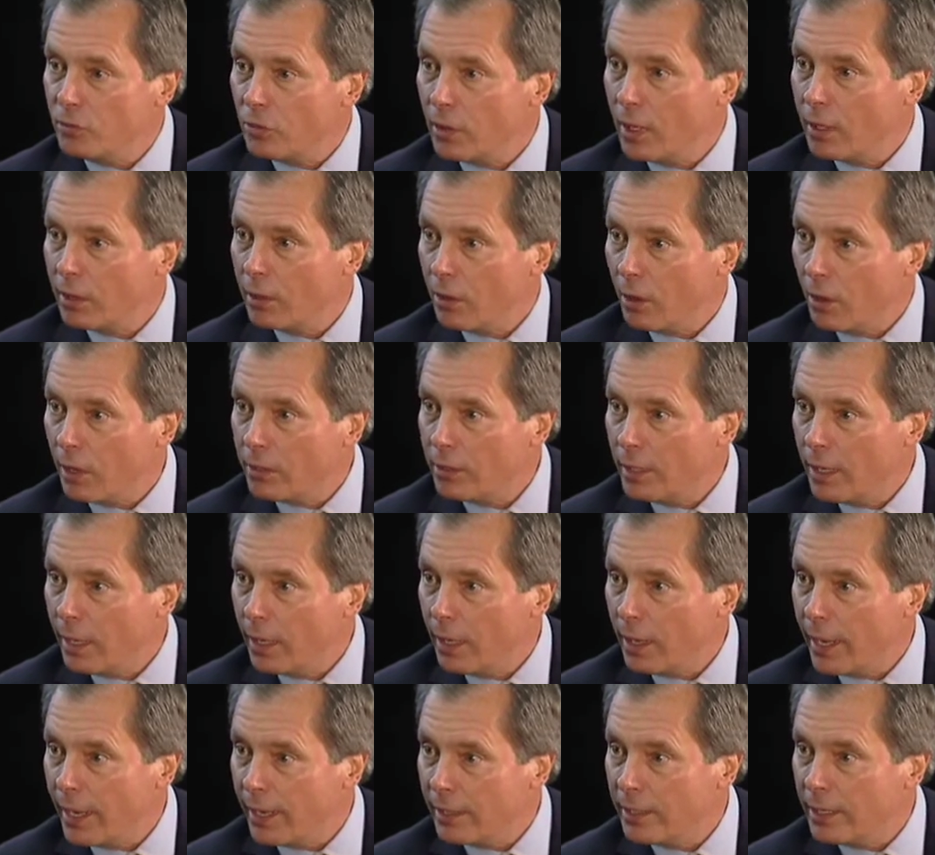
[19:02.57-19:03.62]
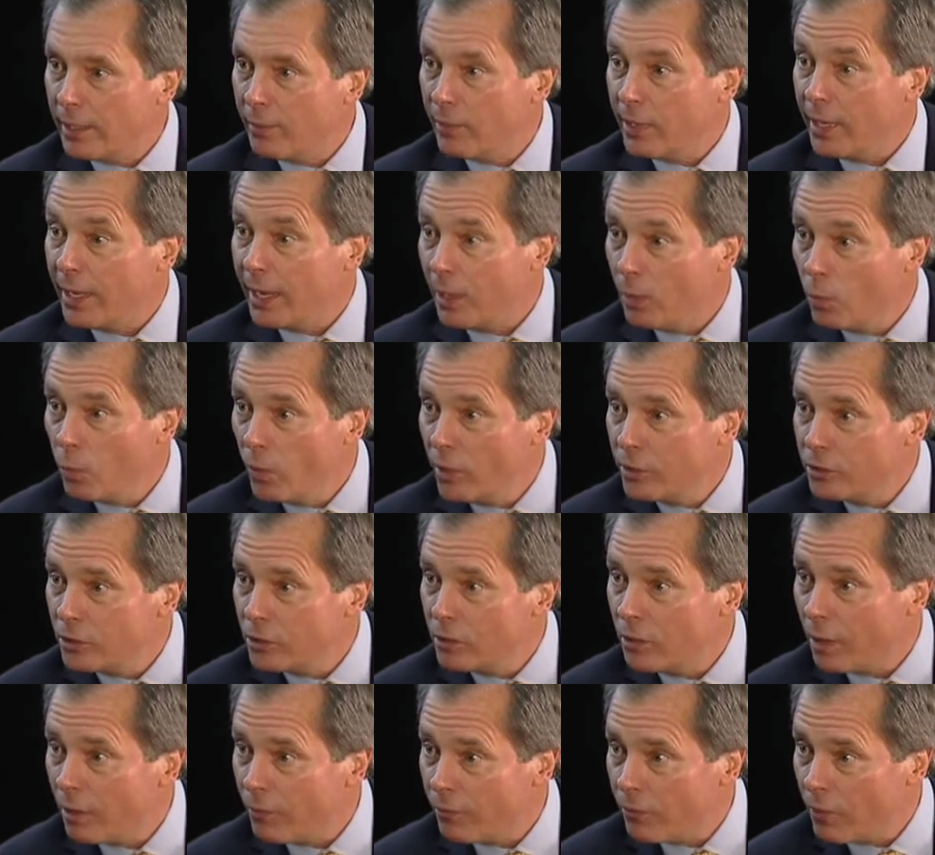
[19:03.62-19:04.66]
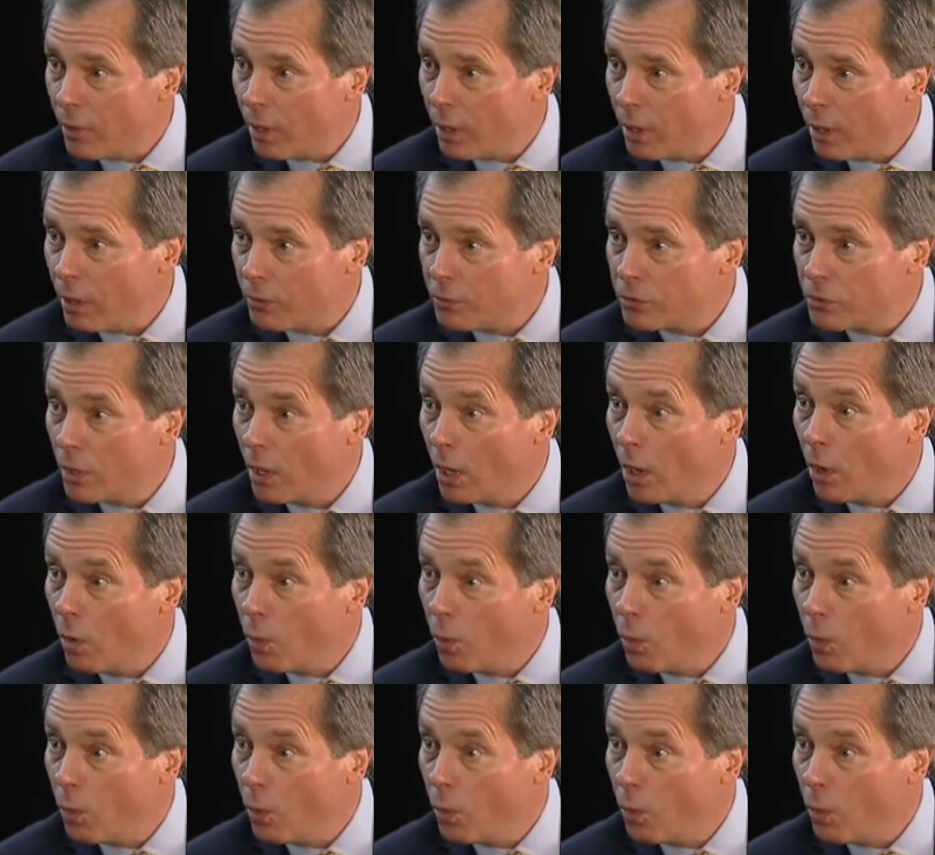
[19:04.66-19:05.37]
drug cartel activity in Wichita Falls.